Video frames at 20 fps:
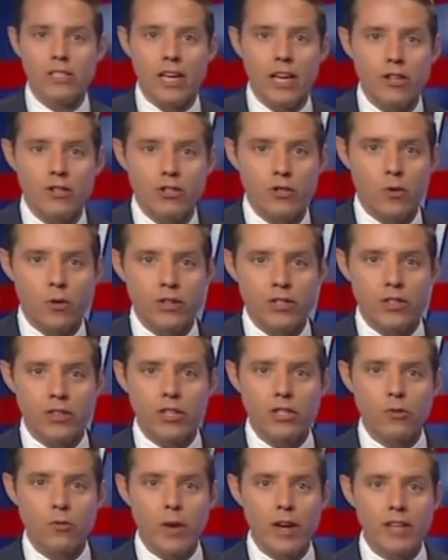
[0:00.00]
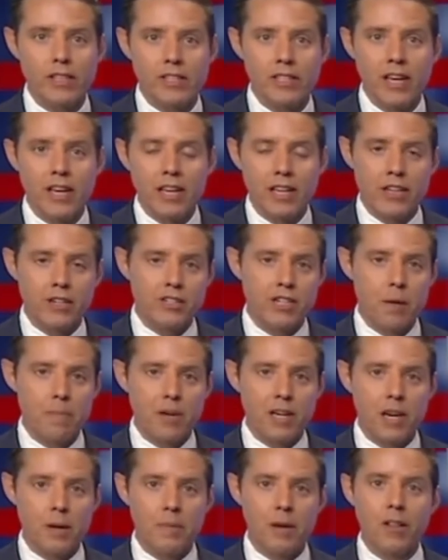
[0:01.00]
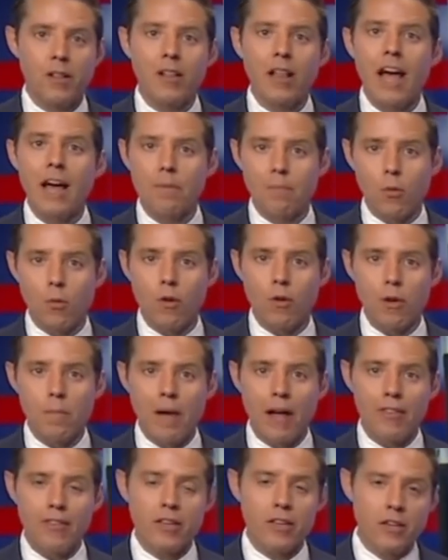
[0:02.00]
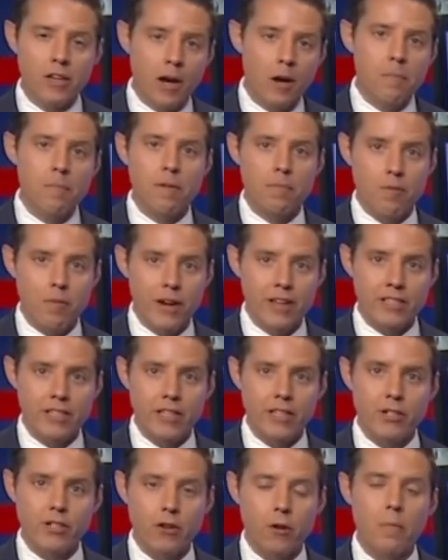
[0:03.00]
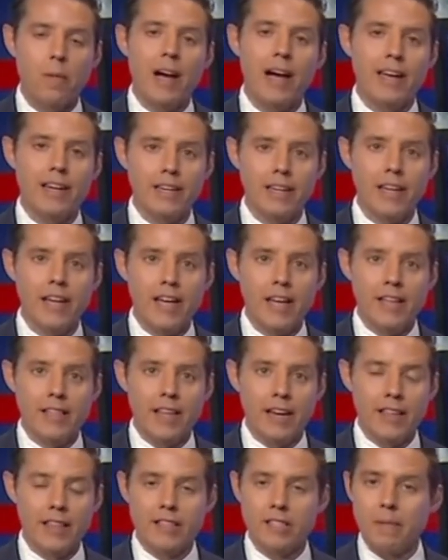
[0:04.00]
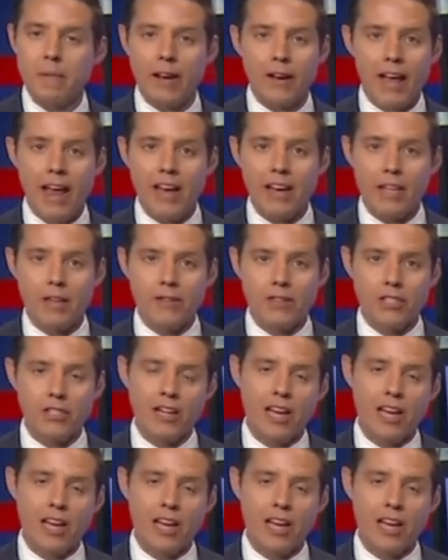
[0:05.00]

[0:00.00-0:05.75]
stage, George, that this race is shaping up a lot more about the incumbent president, Joe Biden, than it is about any of his